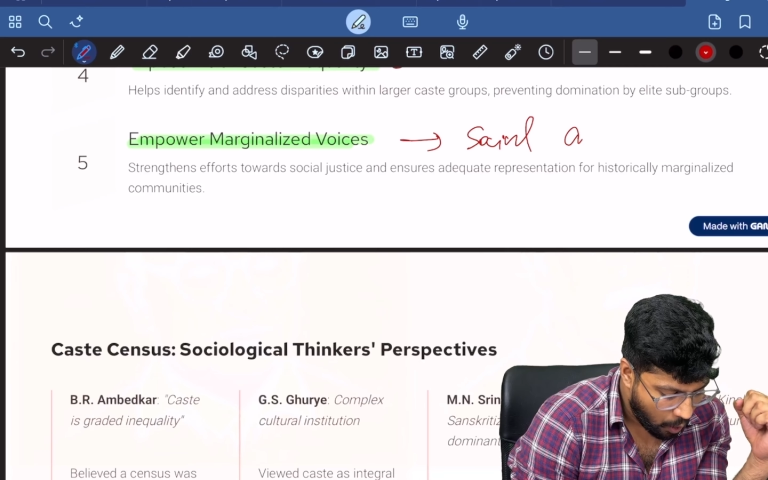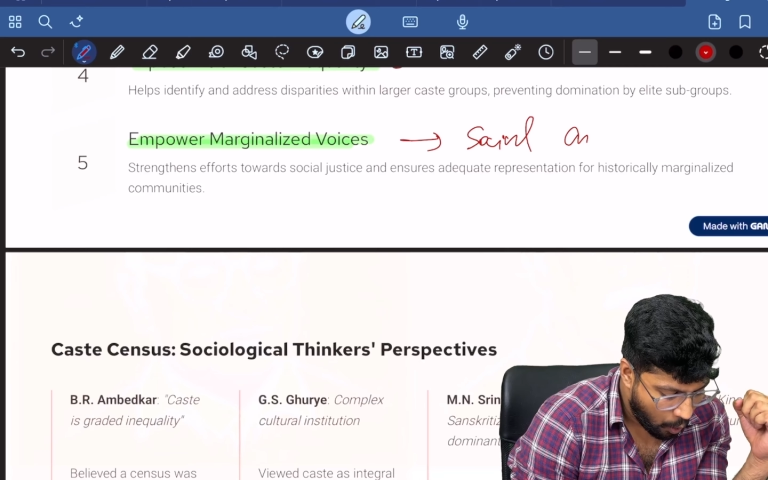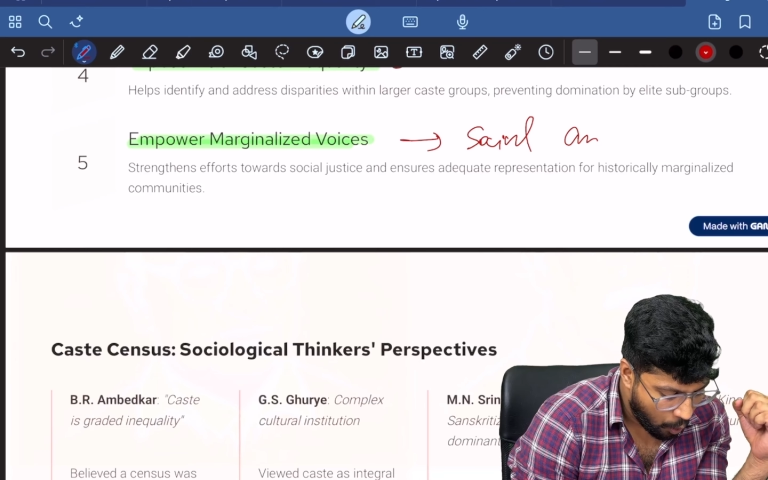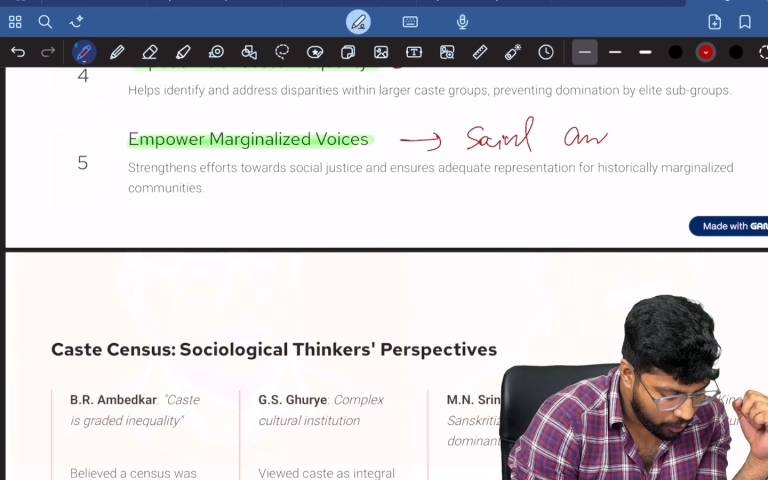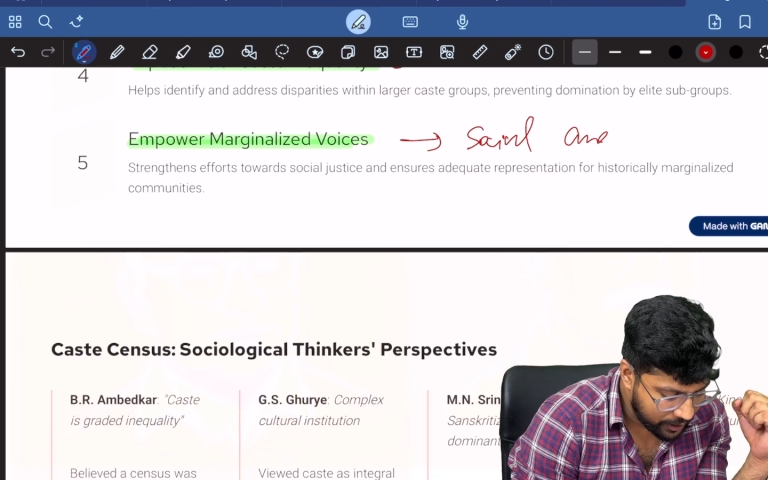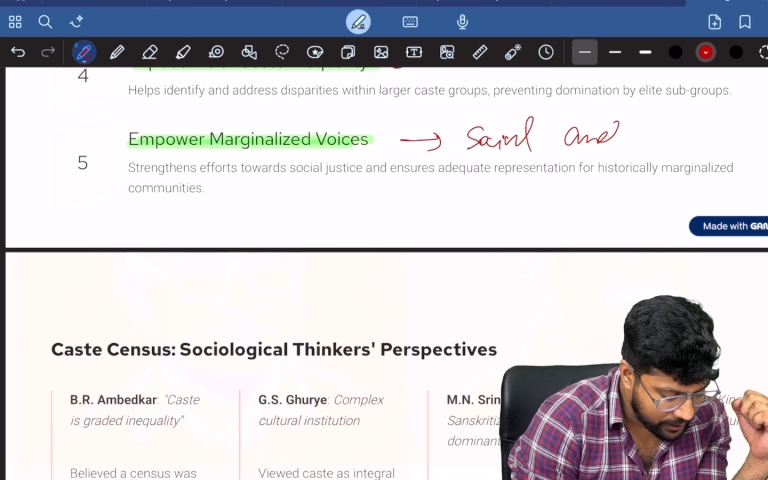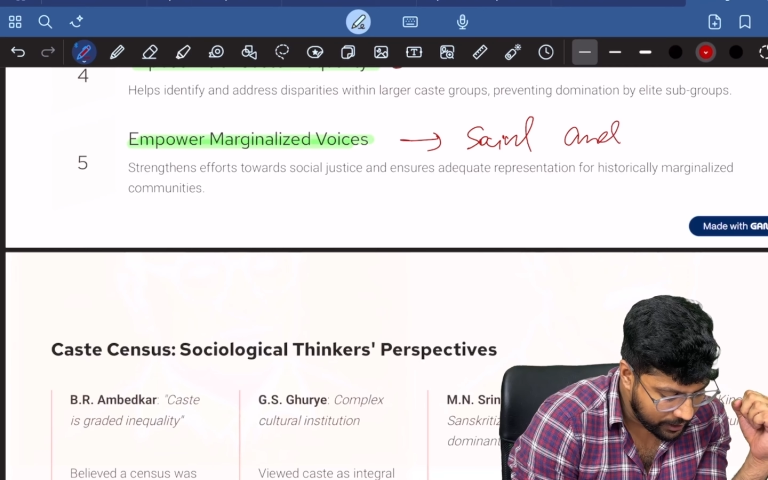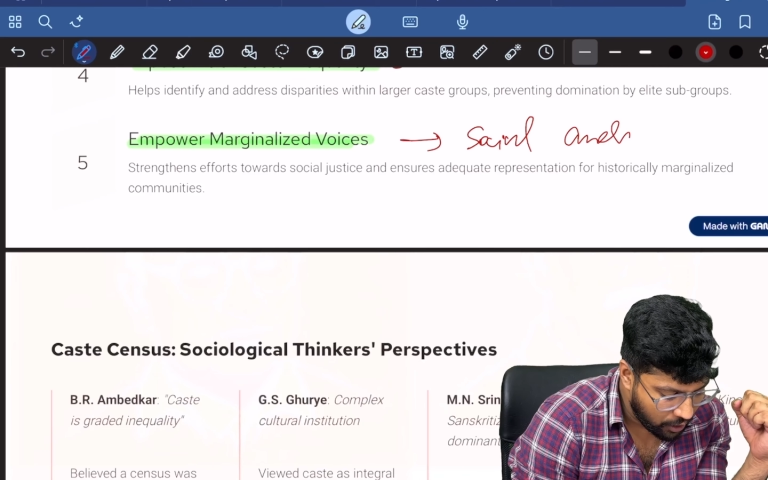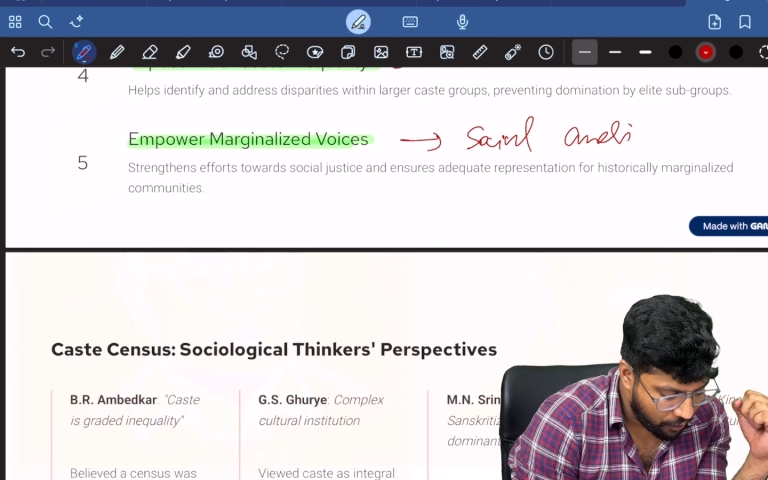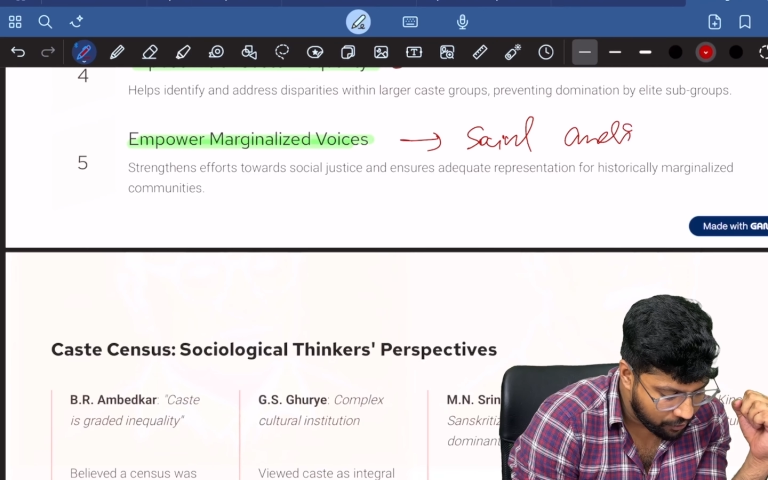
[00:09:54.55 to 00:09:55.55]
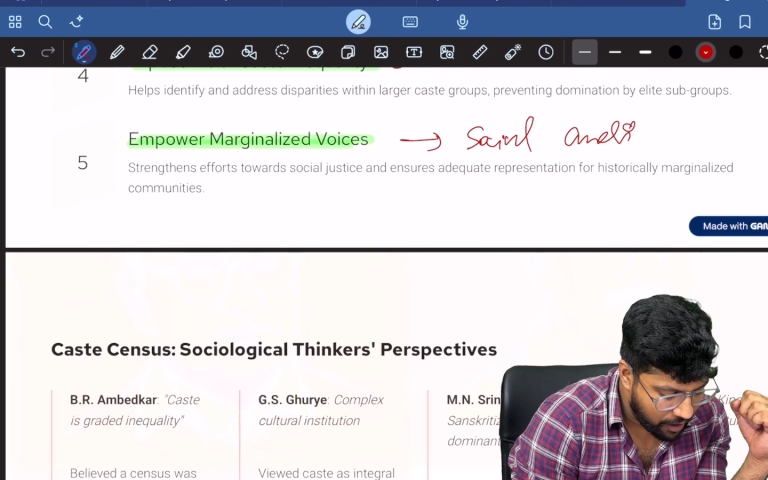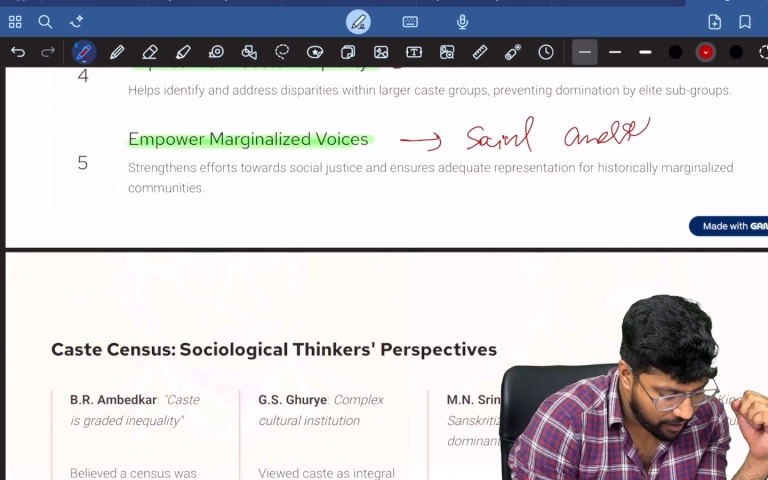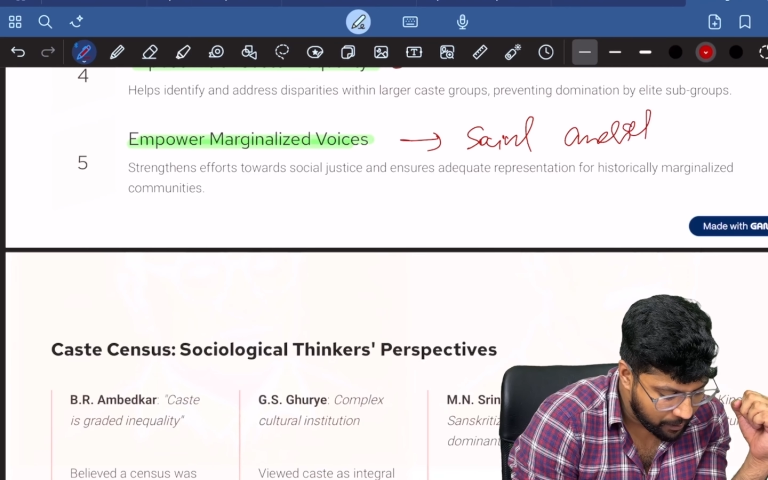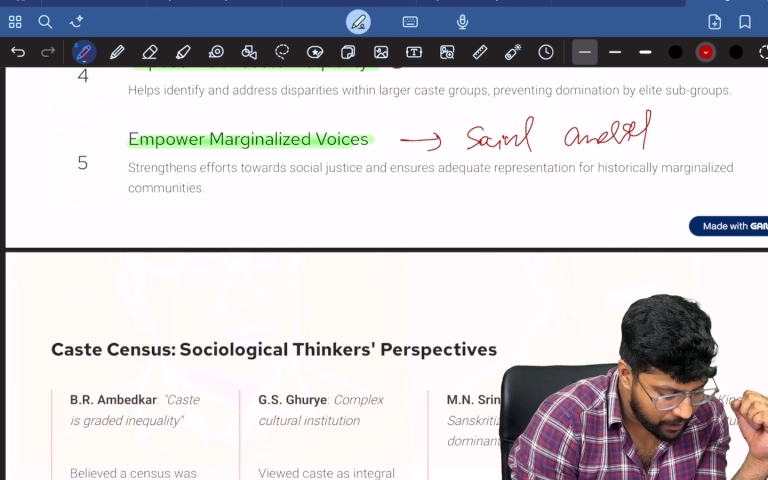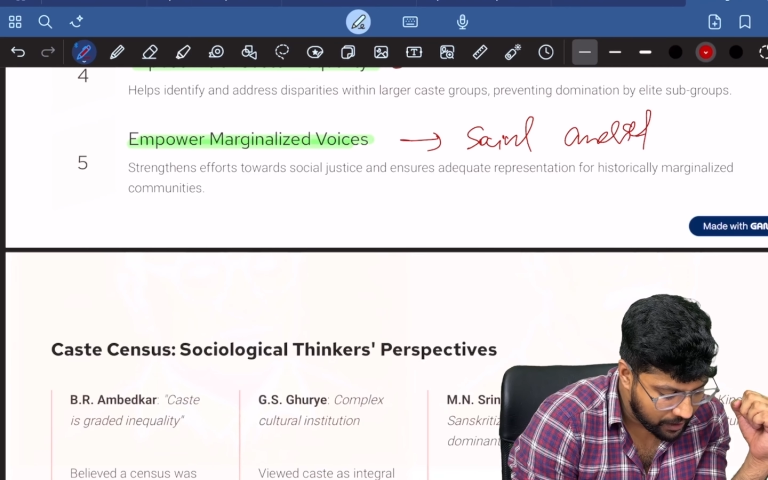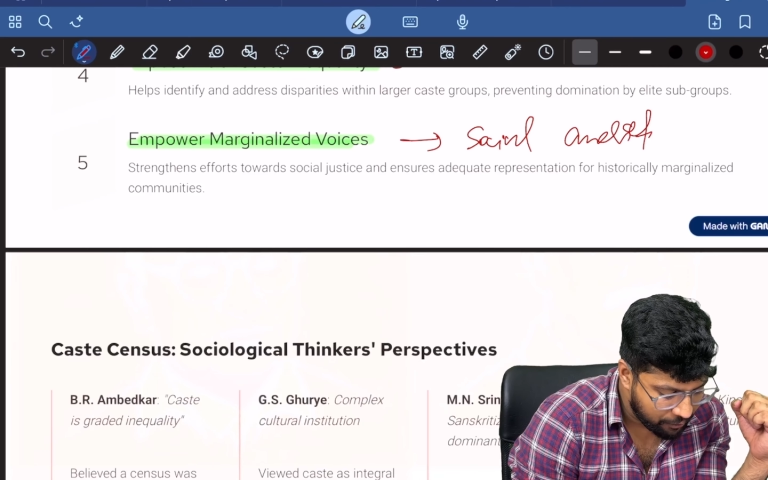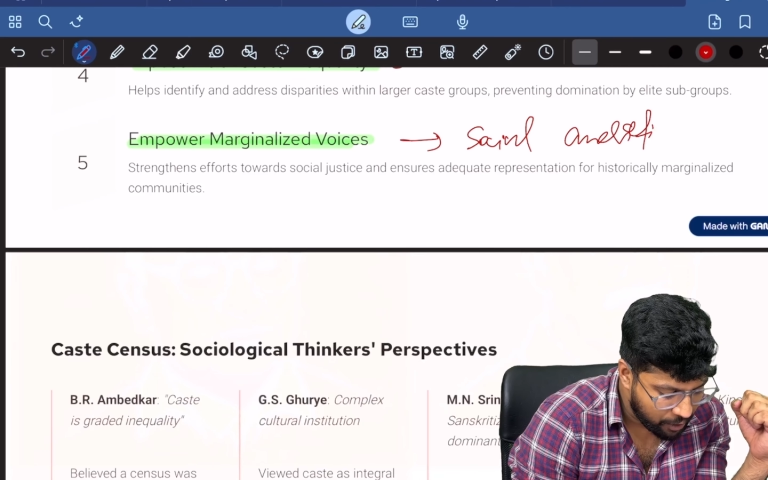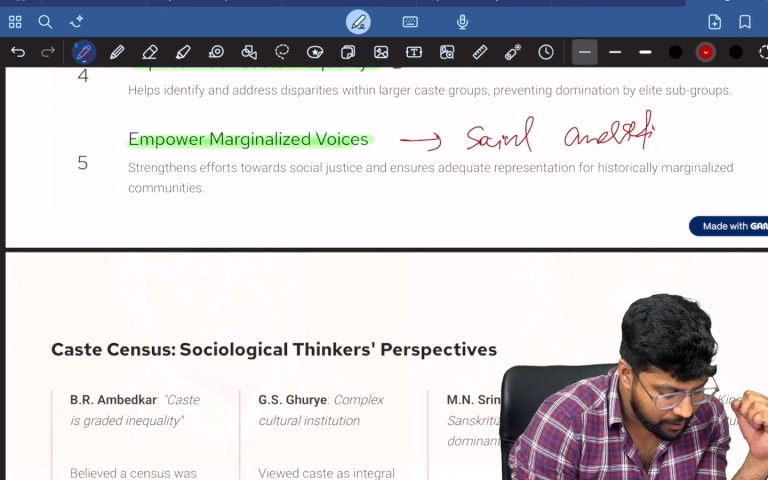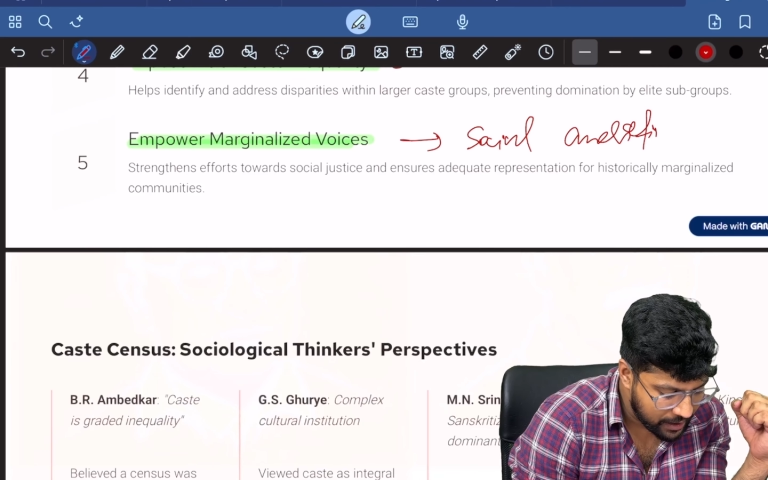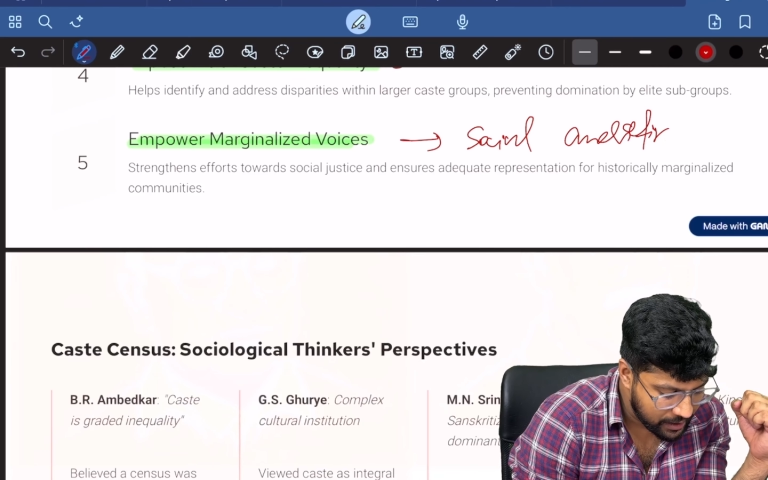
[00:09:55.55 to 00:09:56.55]
auditing of government
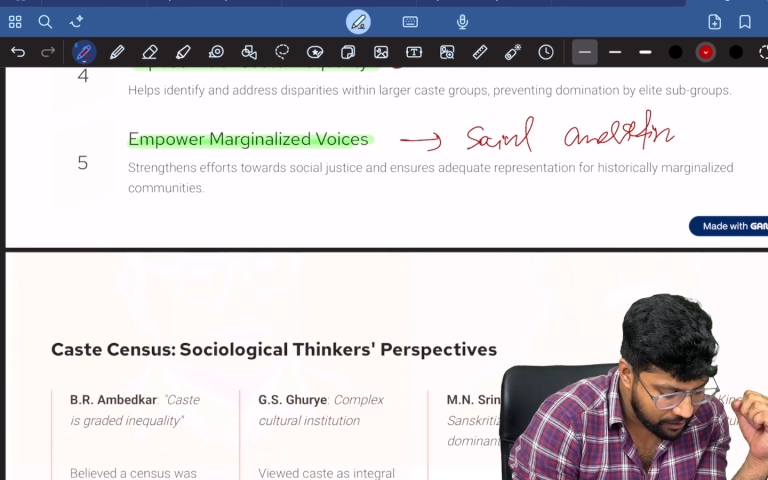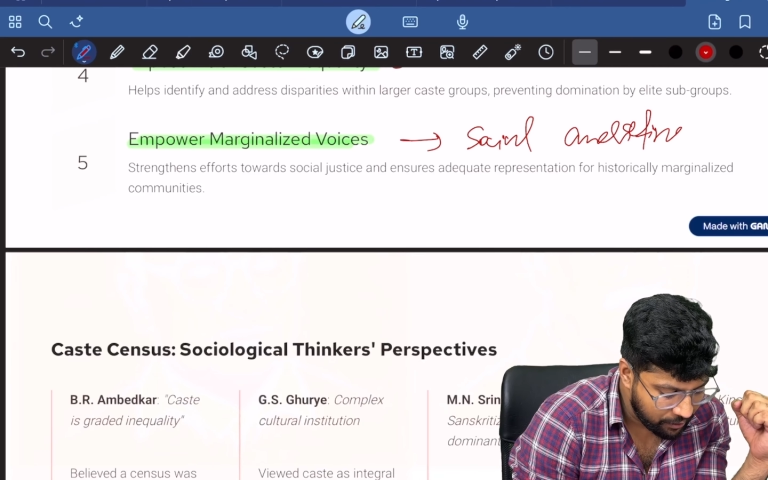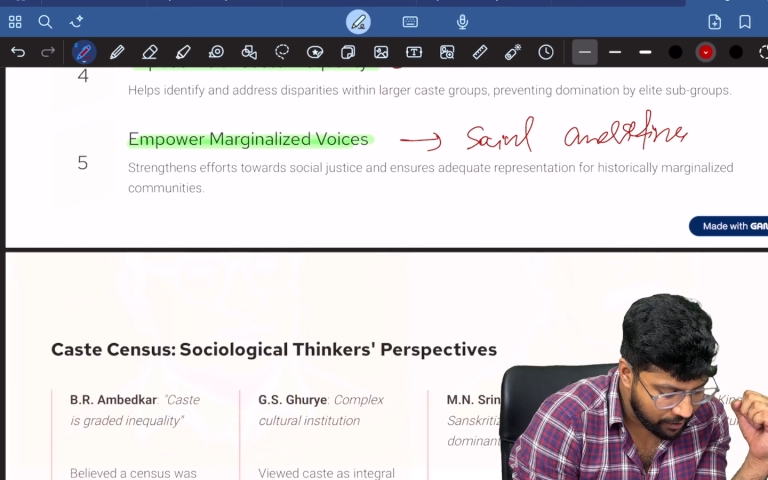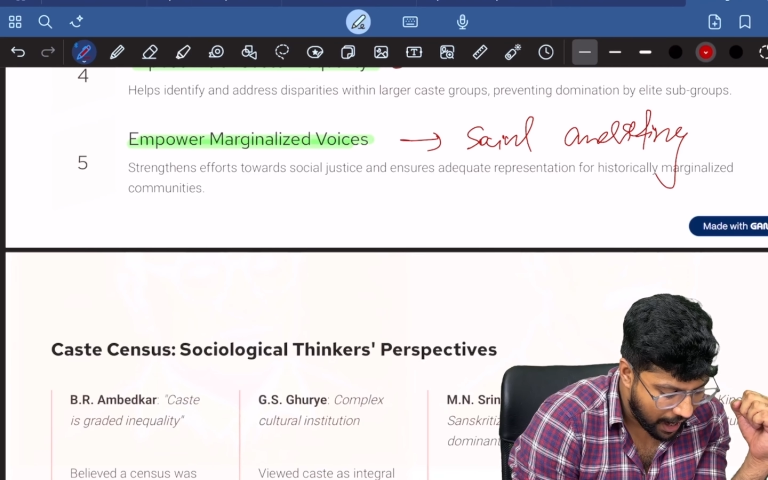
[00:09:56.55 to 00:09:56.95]
affirmative